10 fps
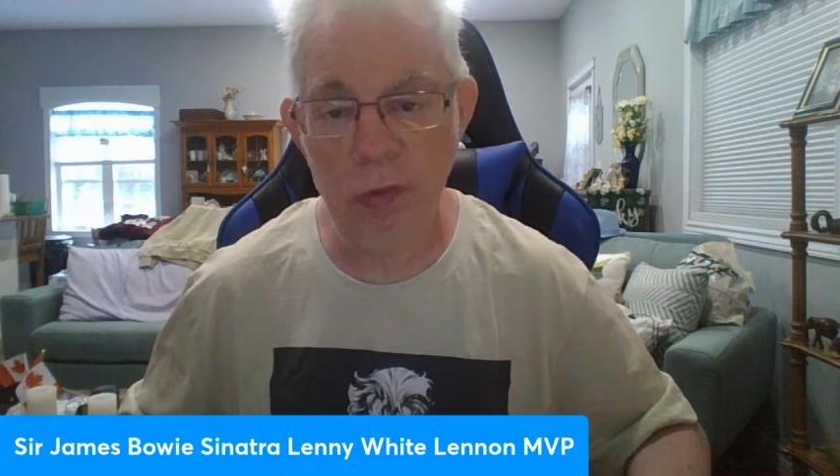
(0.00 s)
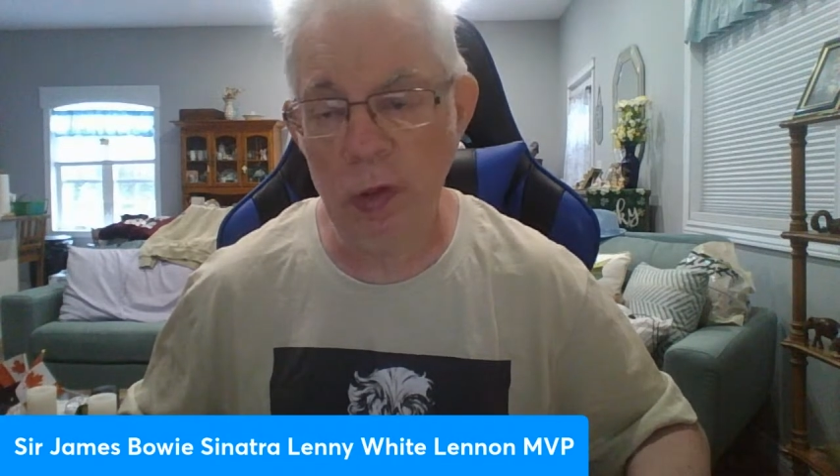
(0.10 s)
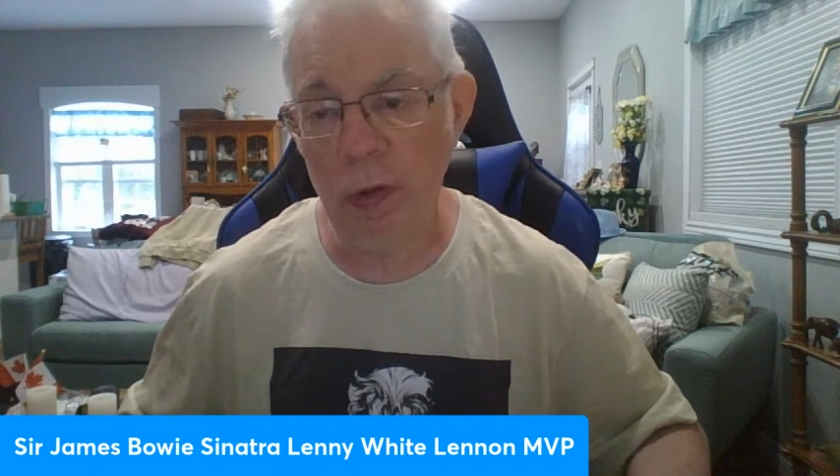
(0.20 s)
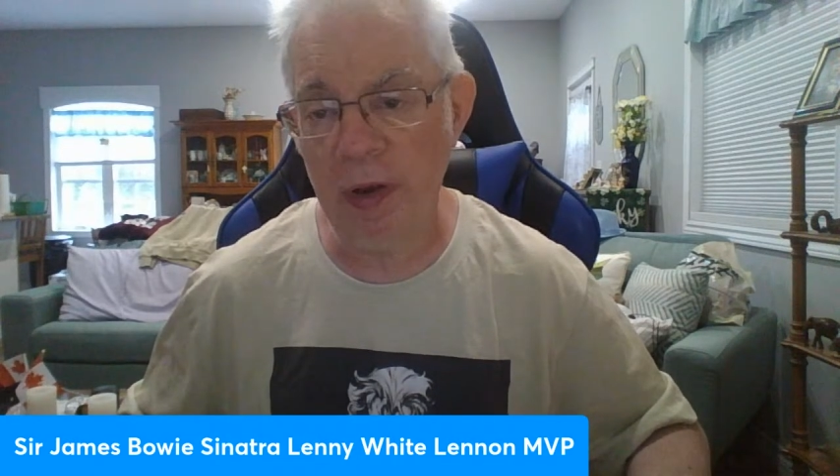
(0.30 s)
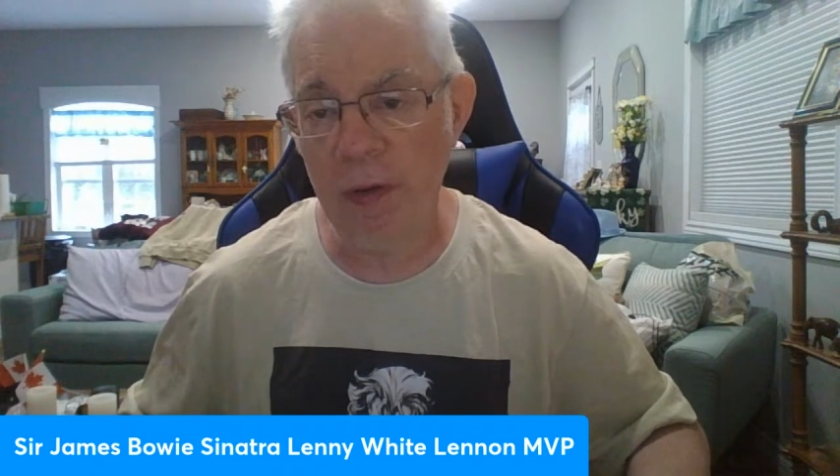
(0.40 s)

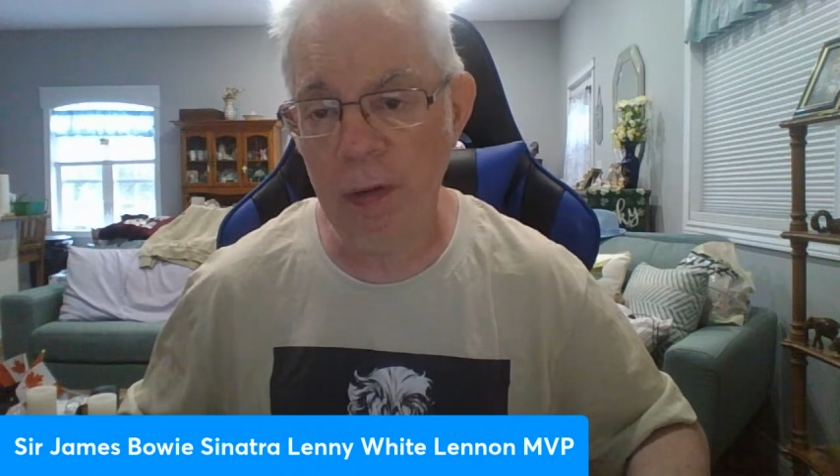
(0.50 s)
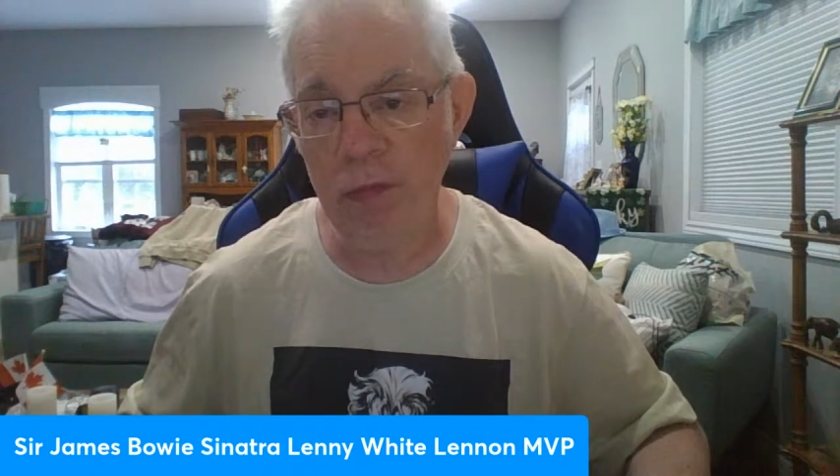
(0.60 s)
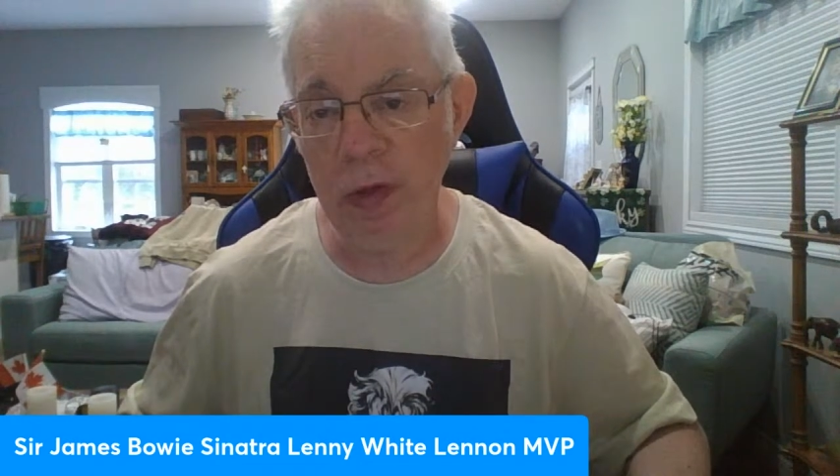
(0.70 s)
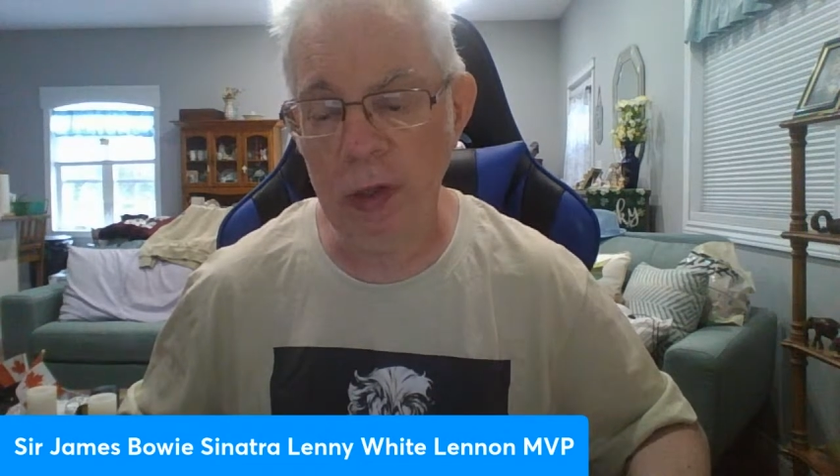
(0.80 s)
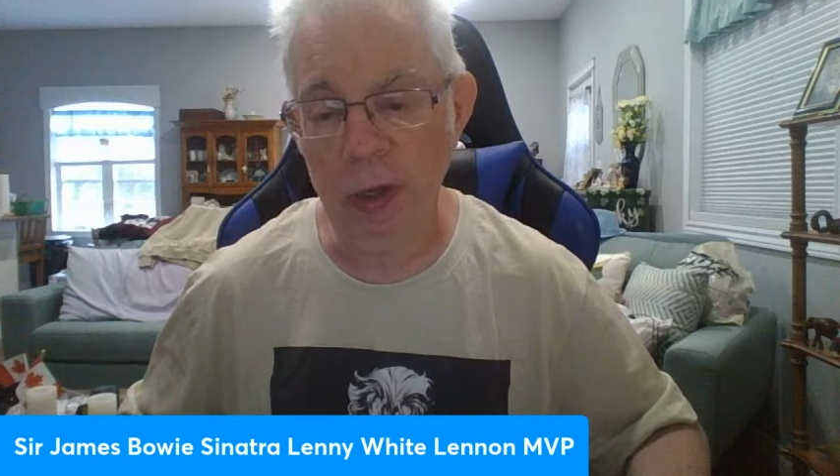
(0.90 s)
little
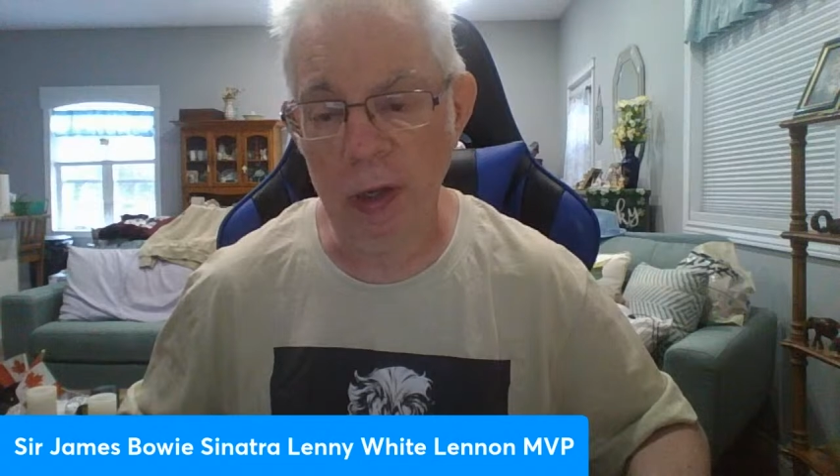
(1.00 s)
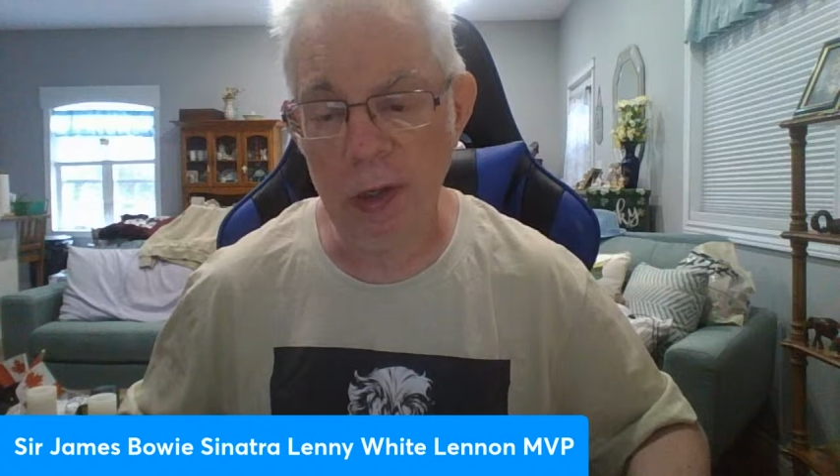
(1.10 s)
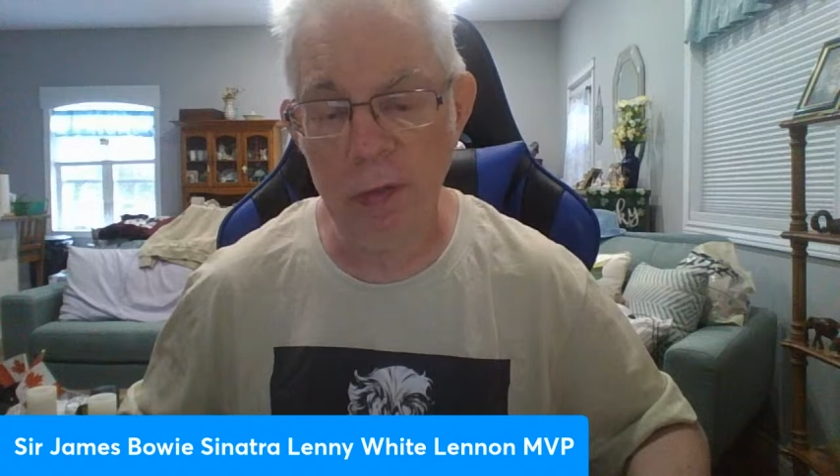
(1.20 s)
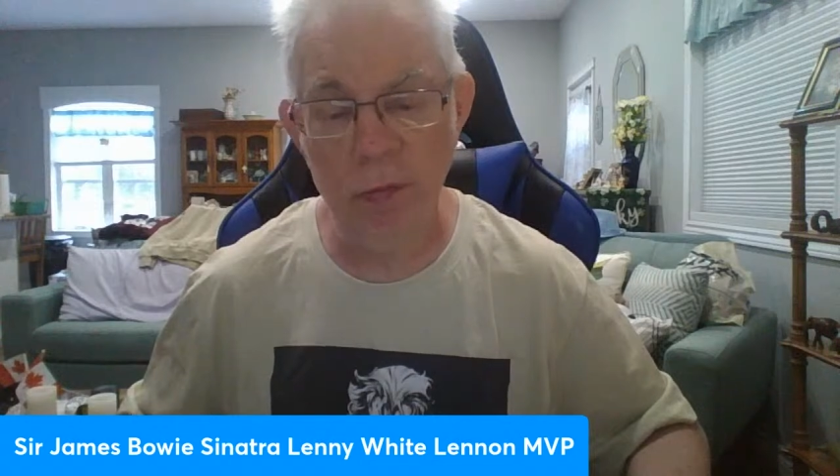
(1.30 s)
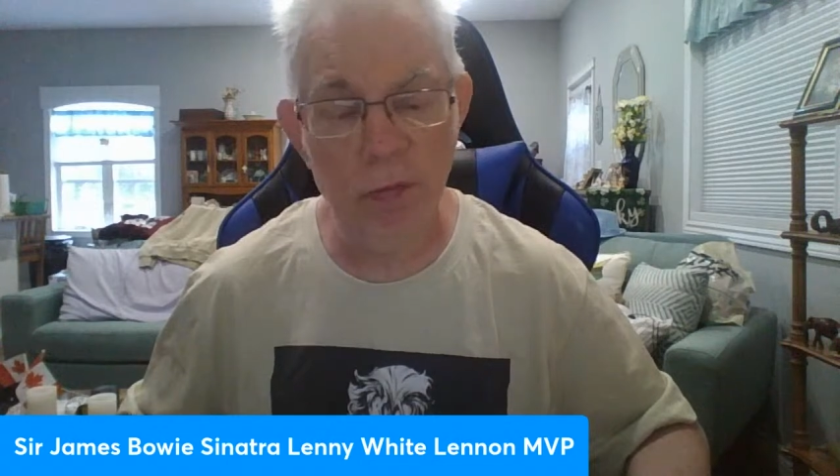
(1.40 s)
stream for you
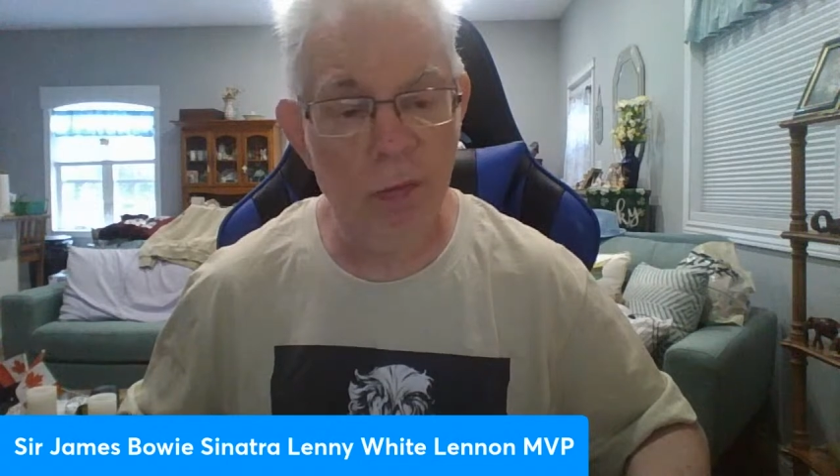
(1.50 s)
guys.